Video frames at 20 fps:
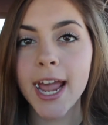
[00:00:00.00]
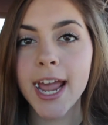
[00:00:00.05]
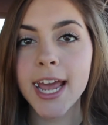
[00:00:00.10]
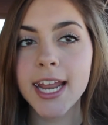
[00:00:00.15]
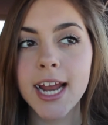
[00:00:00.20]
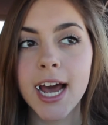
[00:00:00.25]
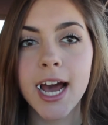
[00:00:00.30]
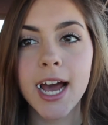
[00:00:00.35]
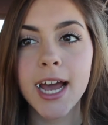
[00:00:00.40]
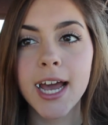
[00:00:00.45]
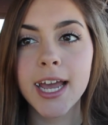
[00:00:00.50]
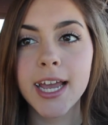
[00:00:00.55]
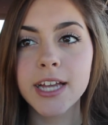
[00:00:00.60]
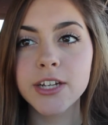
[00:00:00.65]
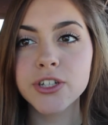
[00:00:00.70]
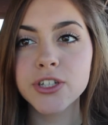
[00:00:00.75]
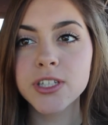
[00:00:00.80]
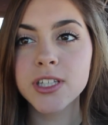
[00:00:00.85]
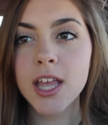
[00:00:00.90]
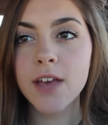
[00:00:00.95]
and
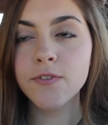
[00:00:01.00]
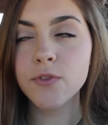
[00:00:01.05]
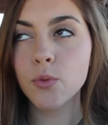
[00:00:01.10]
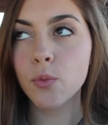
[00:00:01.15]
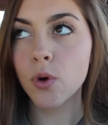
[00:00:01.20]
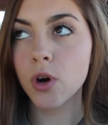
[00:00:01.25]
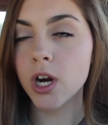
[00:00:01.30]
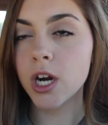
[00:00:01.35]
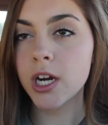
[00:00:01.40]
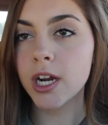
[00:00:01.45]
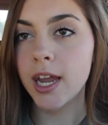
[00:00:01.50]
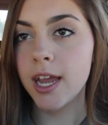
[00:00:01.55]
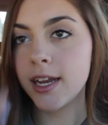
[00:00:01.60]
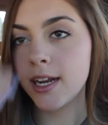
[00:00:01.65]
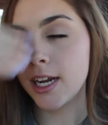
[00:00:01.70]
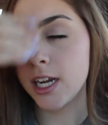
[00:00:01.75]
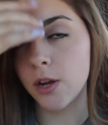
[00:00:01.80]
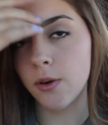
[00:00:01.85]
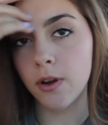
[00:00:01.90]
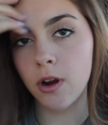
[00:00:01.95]
I just left work,
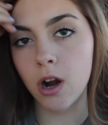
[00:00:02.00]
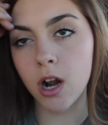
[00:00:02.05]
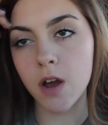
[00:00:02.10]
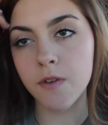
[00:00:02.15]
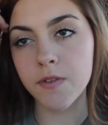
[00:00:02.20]
and I know I got